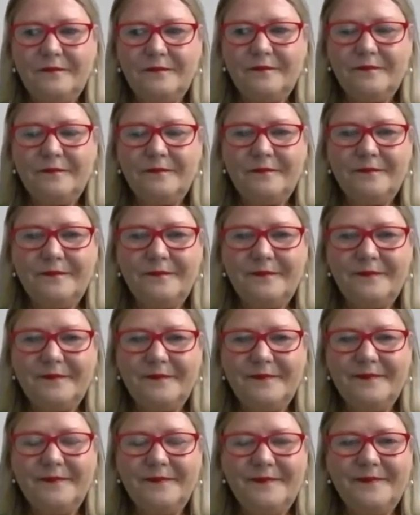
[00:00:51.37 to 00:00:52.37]

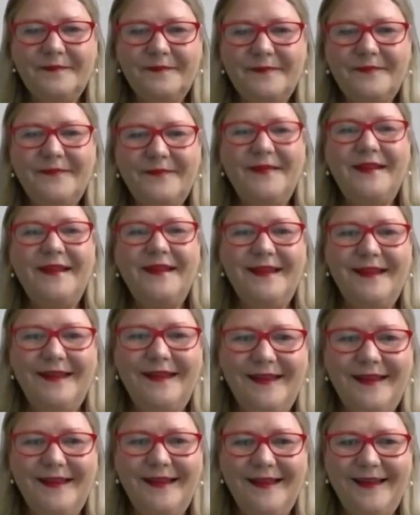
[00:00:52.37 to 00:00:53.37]

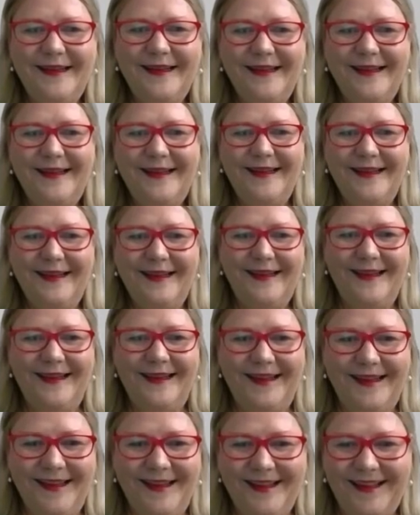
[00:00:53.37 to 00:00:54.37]

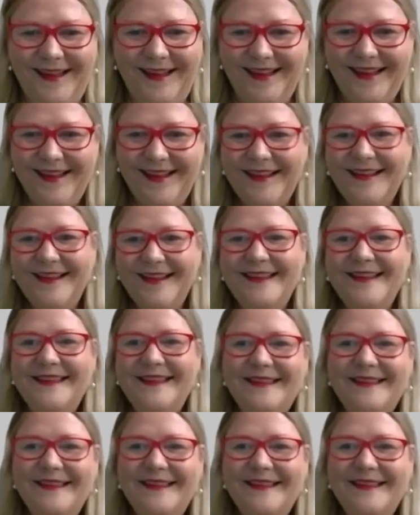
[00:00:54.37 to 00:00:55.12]
This person isn't speaking.